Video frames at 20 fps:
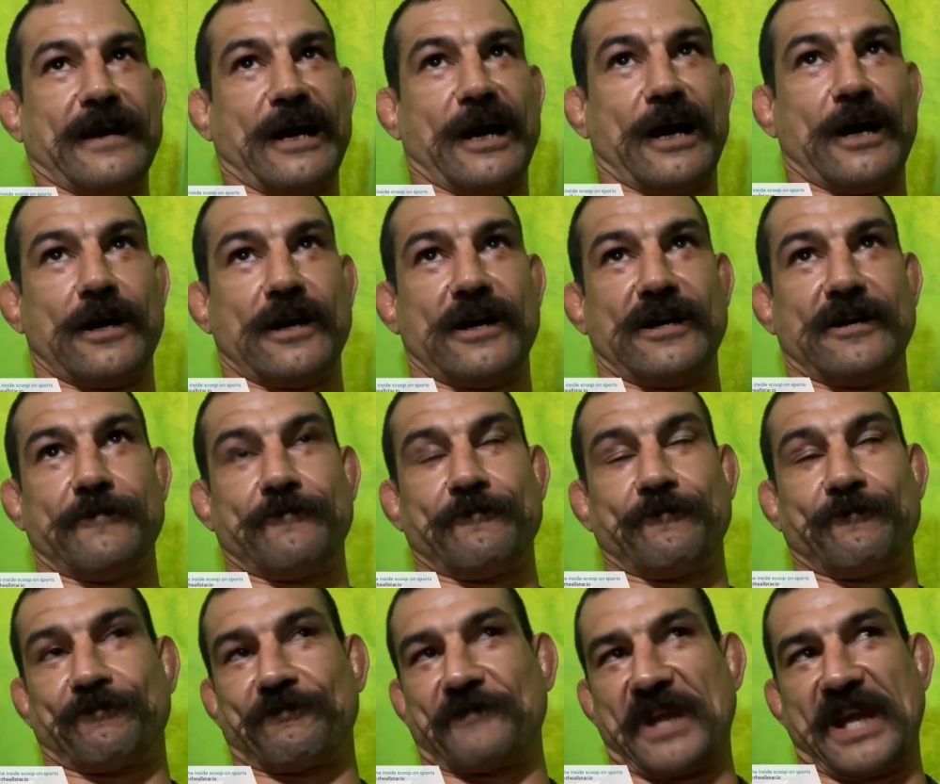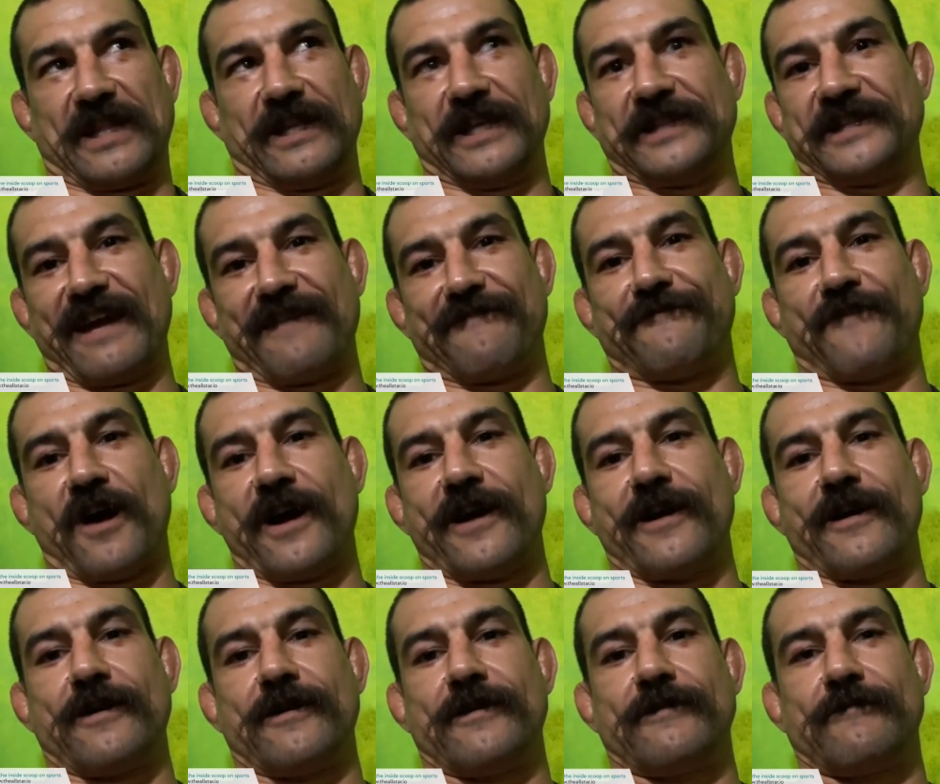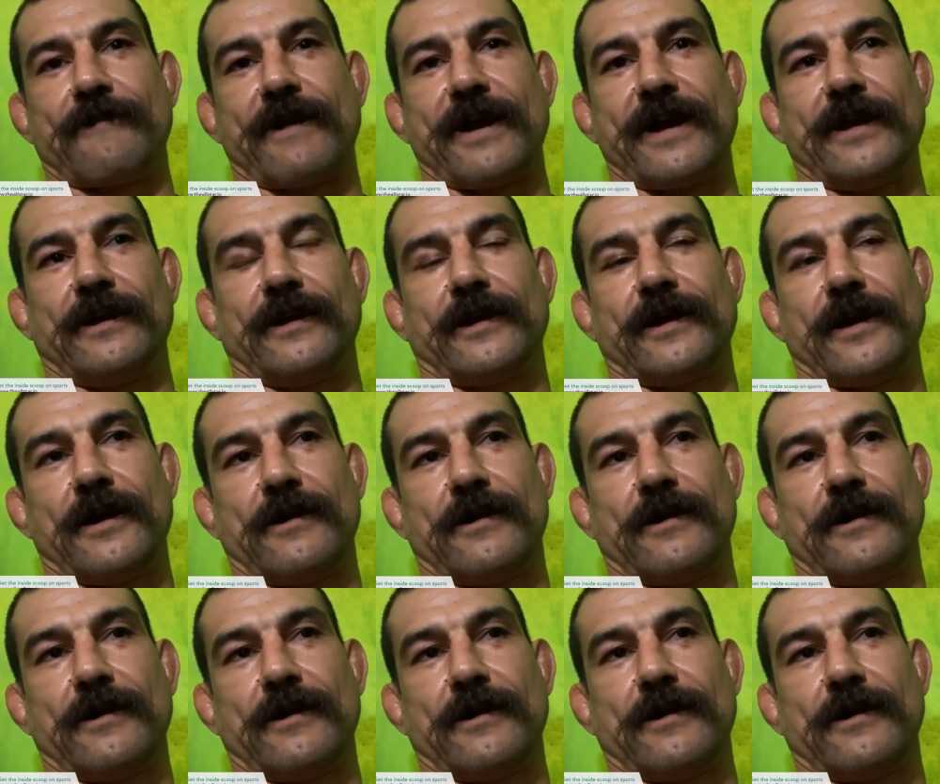It lit that fire, right?